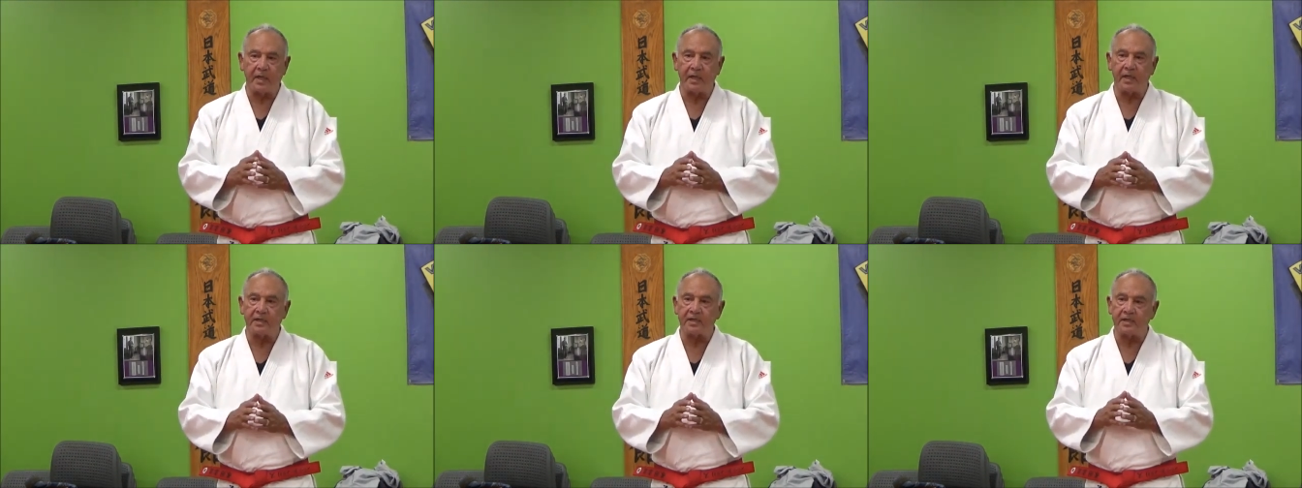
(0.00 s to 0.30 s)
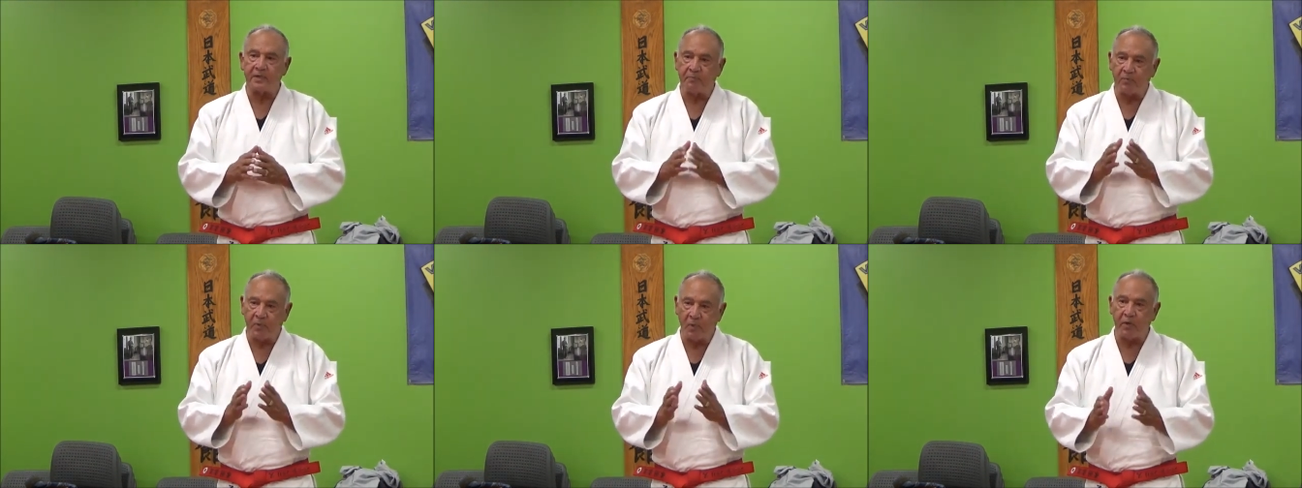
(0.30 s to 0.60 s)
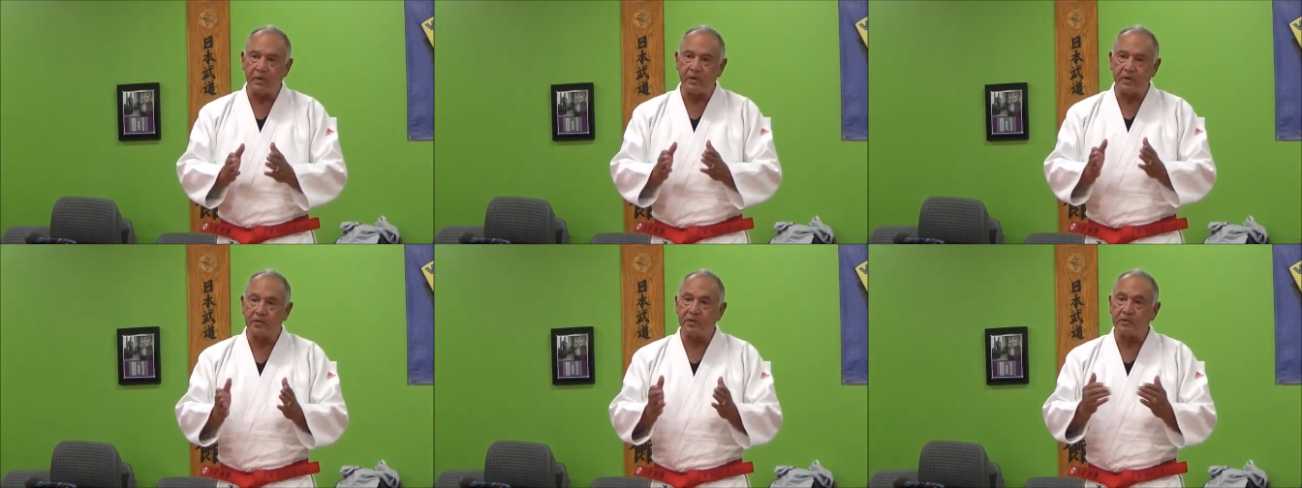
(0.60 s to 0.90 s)
and it's
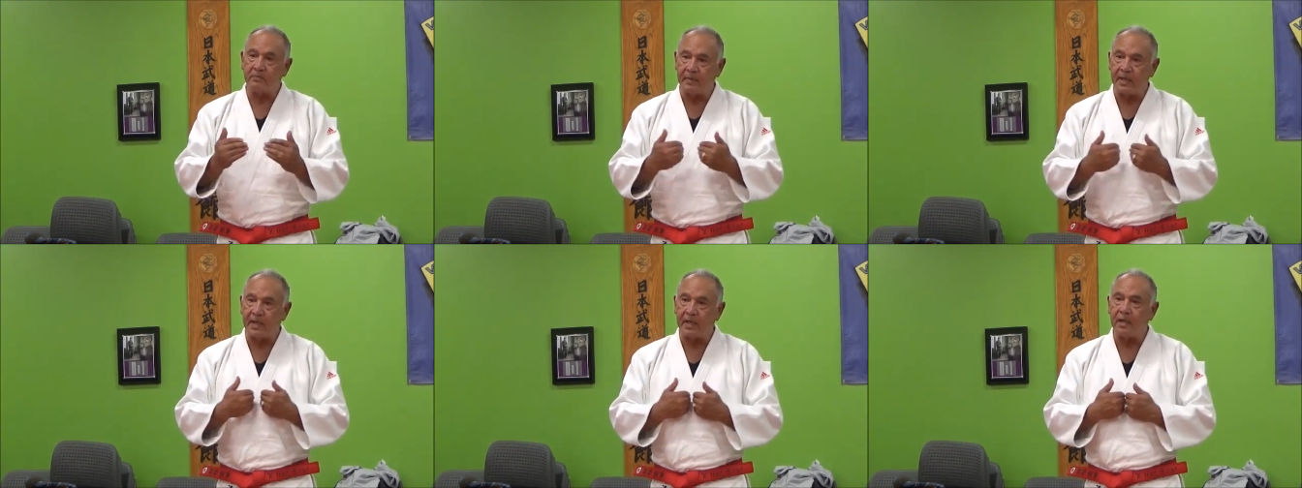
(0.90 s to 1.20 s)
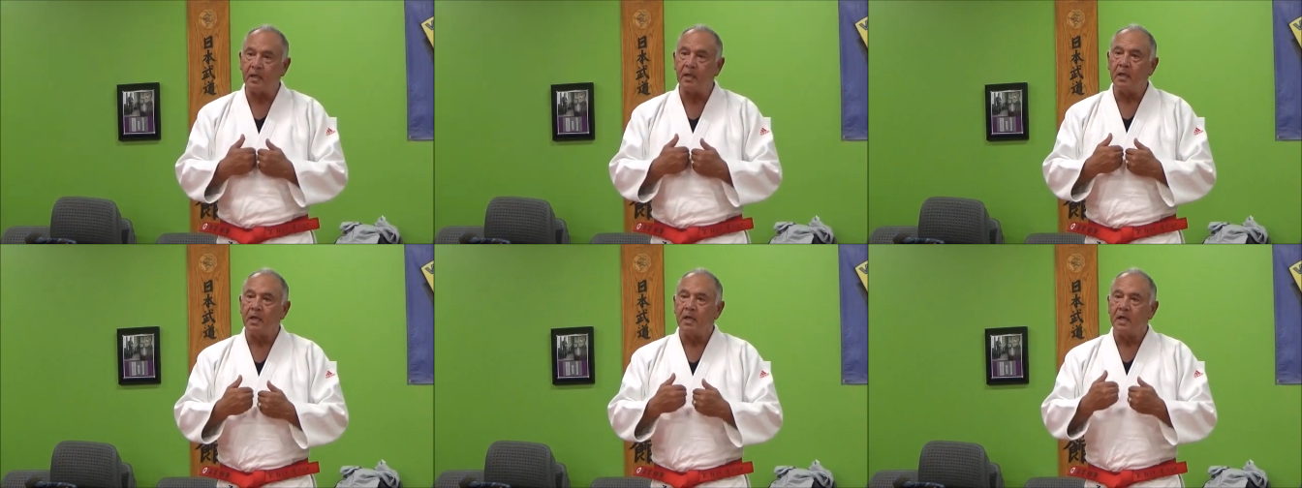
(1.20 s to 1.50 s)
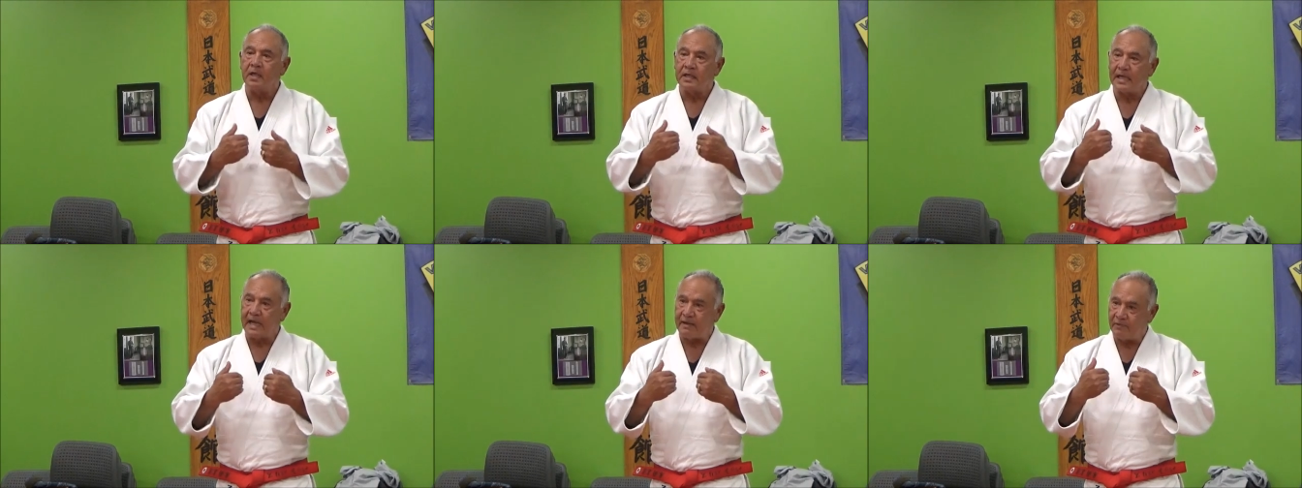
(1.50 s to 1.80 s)
important to me
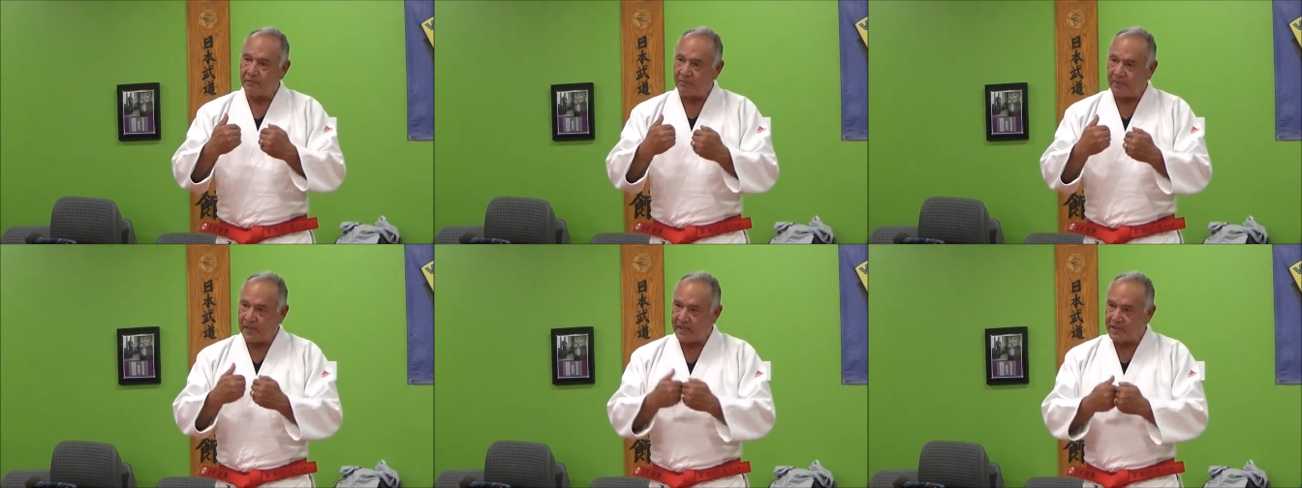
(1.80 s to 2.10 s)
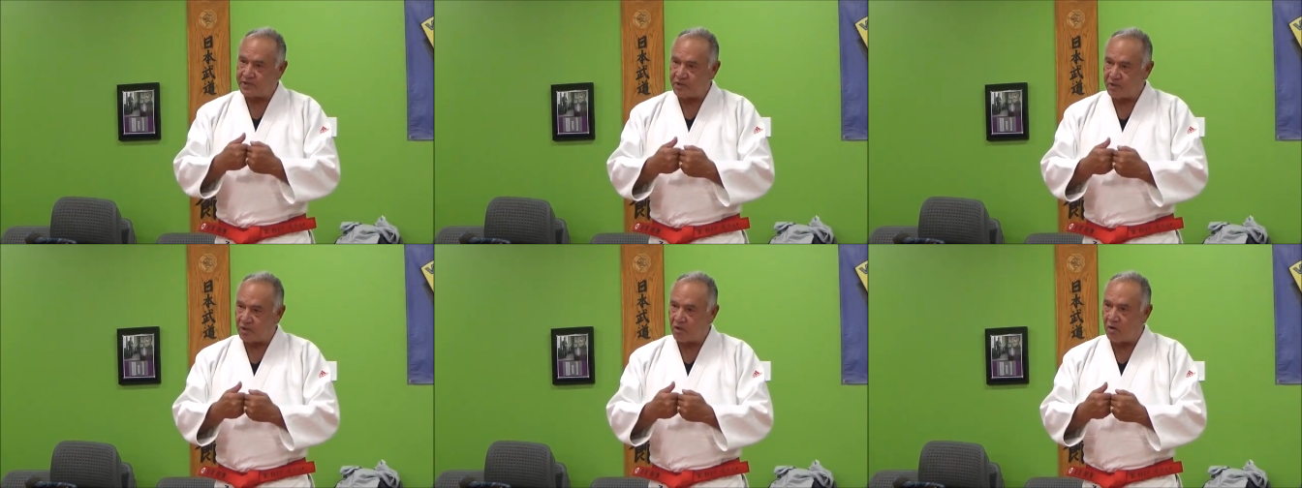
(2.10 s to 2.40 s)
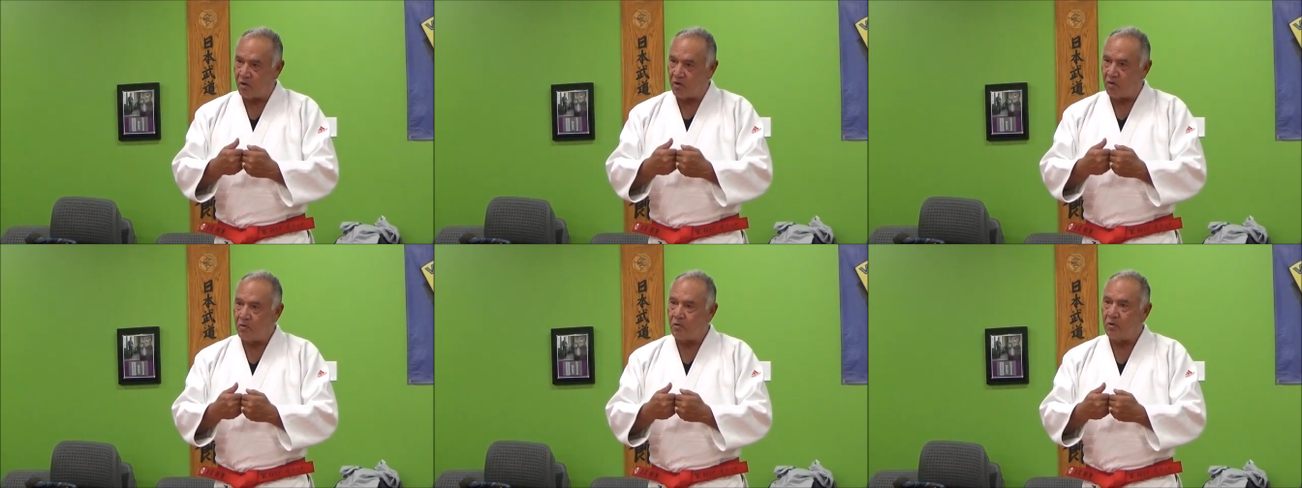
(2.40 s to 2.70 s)
to have a place to
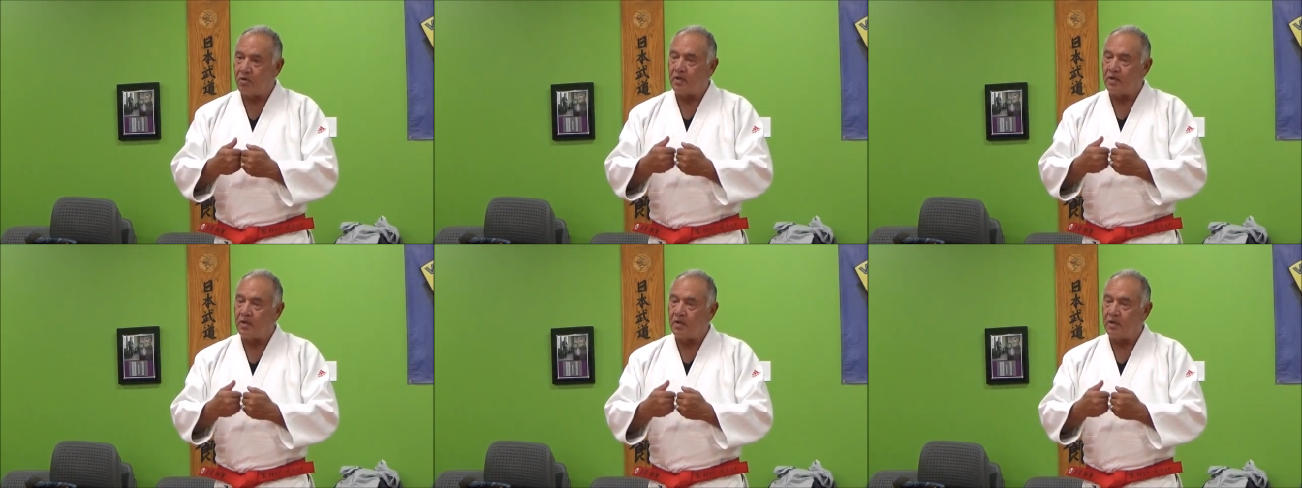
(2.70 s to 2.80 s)
go